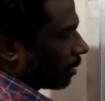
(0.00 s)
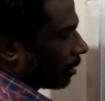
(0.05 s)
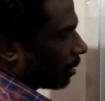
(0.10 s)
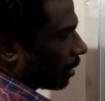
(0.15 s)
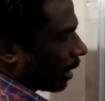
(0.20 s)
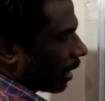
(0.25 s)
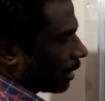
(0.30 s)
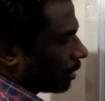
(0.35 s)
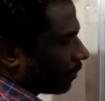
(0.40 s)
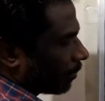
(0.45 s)

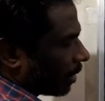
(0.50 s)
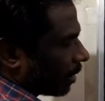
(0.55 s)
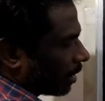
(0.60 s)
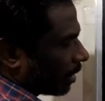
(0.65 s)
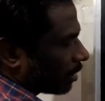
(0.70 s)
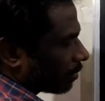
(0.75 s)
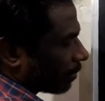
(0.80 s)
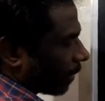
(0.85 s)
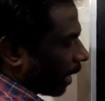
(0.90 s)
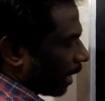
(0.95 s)
transfer
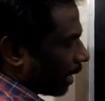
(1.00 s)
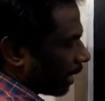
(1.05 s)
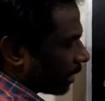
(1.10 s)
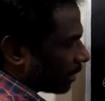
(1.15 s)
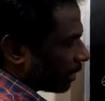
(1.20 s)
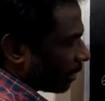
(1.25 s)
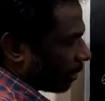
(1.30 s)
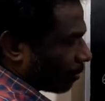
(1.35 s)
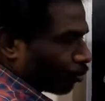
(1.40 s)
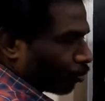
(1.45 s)
this
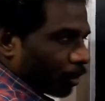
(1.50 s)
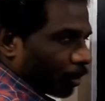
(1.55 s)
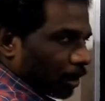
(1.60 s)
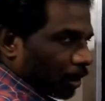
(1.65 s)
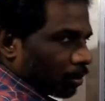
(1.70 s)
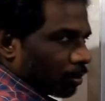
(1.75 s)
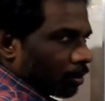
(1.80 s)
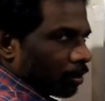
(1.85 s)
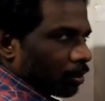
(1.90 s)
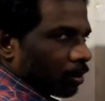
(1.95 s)
minus
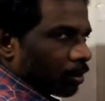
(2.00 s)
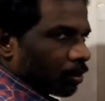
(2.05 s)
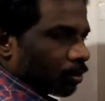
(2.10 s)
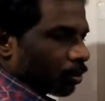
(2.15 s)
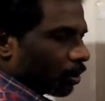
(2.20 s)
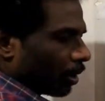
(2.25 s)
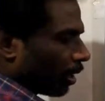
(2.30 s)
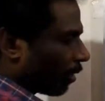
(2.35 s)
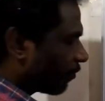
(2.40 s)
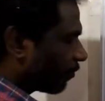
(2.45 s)
m1
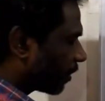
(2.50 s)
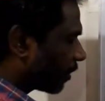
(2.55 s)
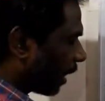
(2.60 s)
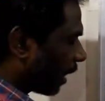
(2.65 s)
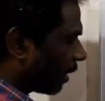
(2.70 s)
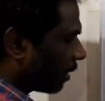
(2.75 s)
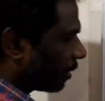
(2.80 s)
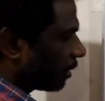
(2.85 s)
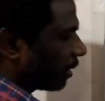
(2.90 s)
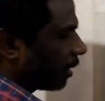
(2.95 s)
to left
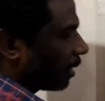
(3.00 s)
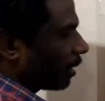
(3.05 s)
side.